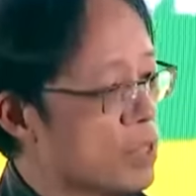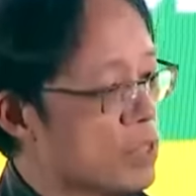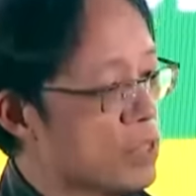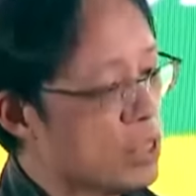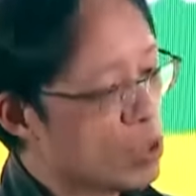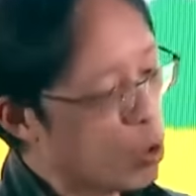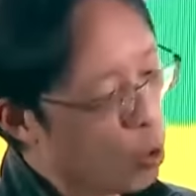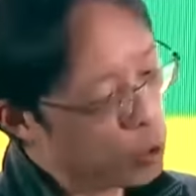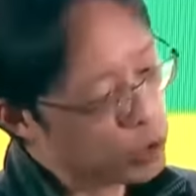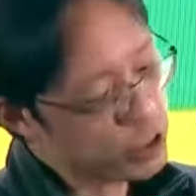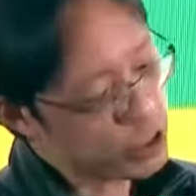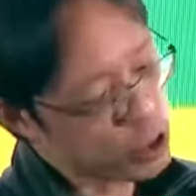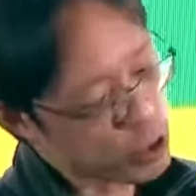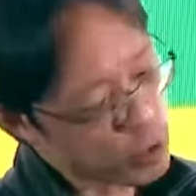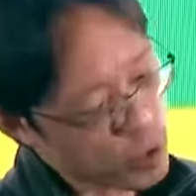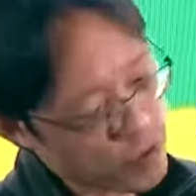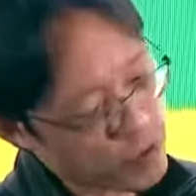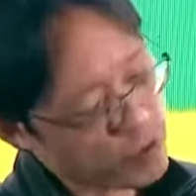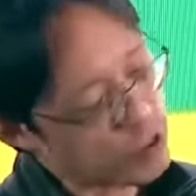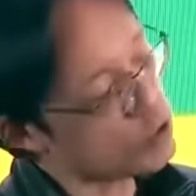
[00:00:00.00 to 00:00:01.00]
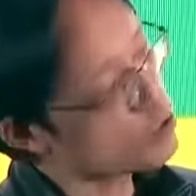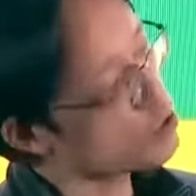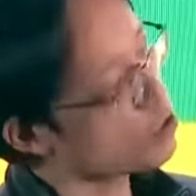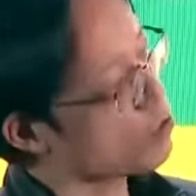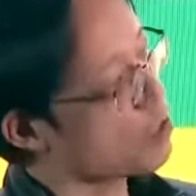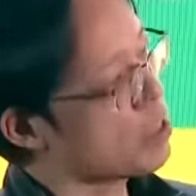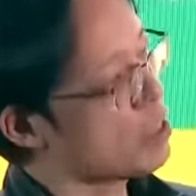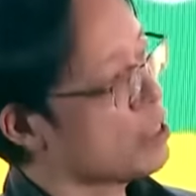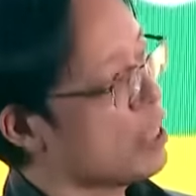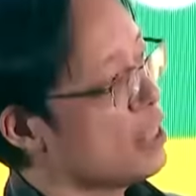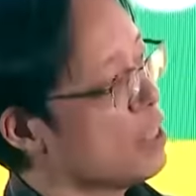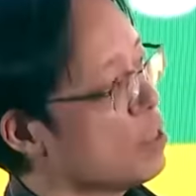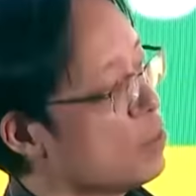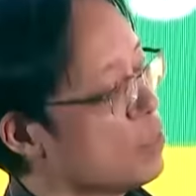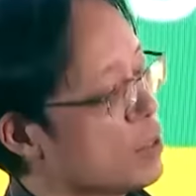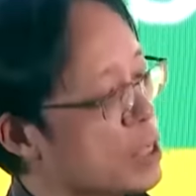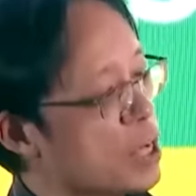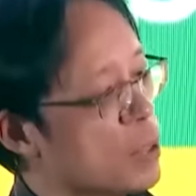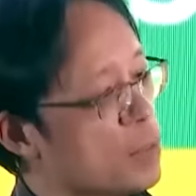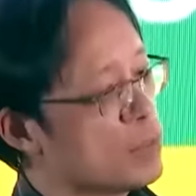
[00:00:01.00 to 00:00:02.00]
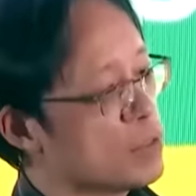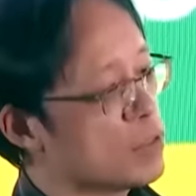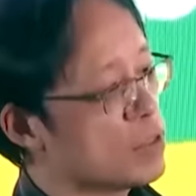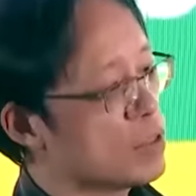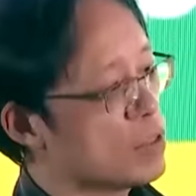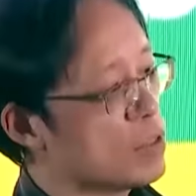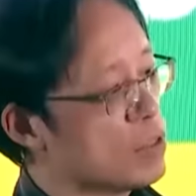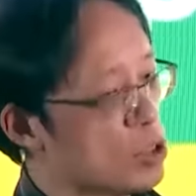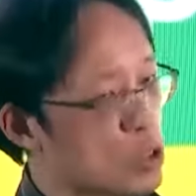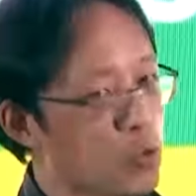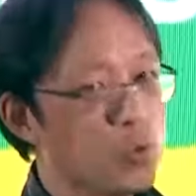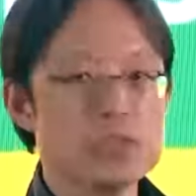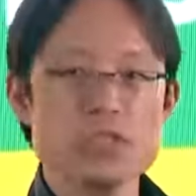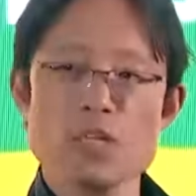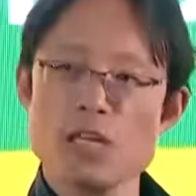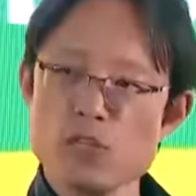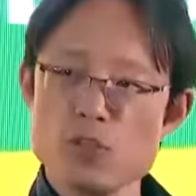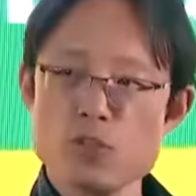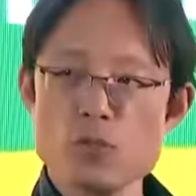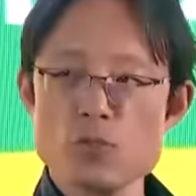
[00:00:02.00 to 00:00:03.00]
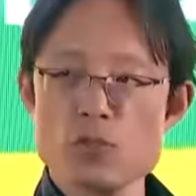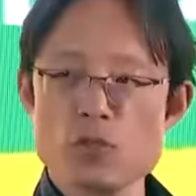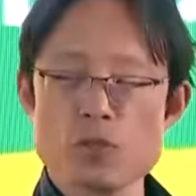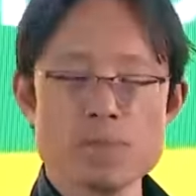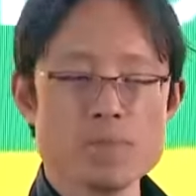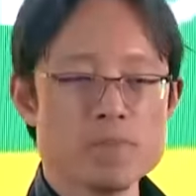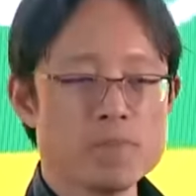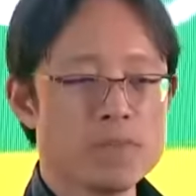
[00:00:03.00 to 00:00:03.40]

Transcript: then all the derivatives of that data becomes you as an end user.